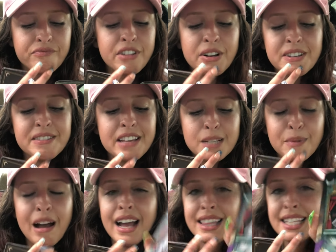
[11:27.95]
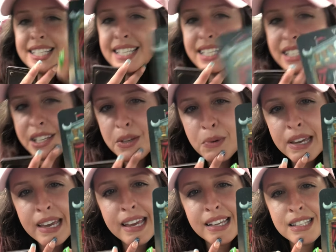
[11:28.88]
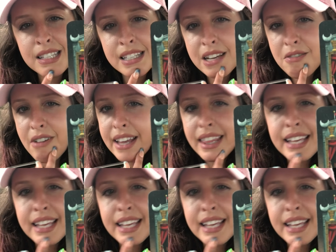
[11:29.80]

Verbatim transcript: there's things behind the scenes that you can't see, right?